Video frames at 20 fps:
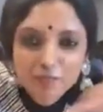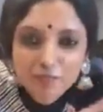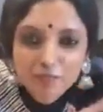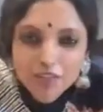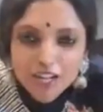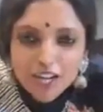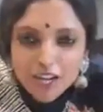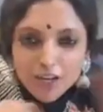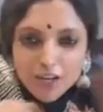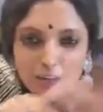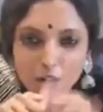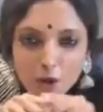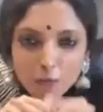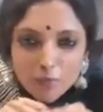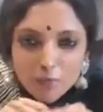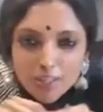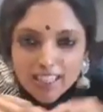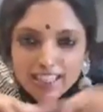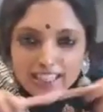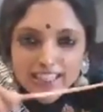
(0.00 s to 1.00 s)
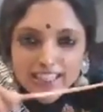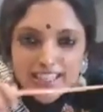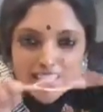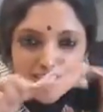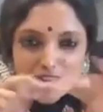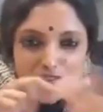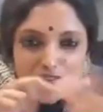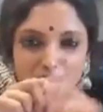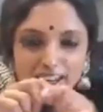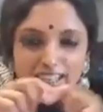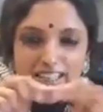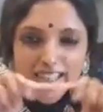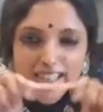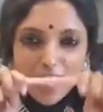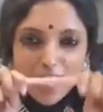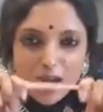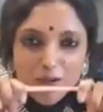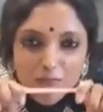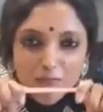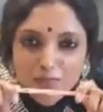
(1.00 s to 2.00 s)
Normally this thread
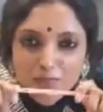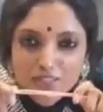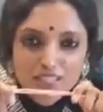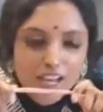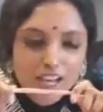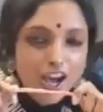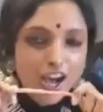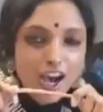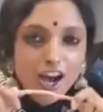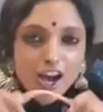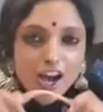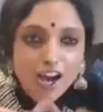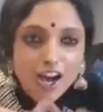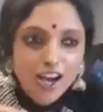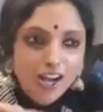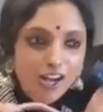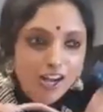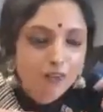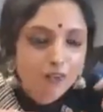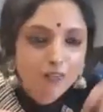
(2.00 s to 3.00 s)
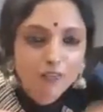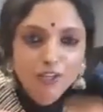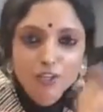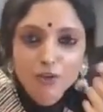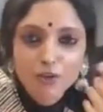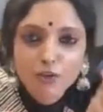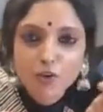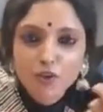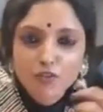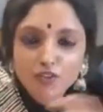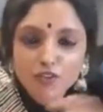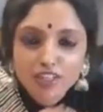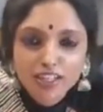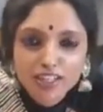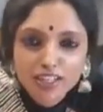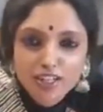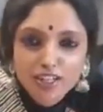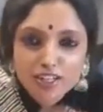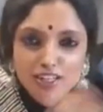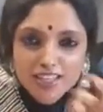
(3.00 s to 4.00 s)
comes when you go for a
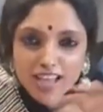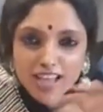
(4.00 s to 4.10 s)
sari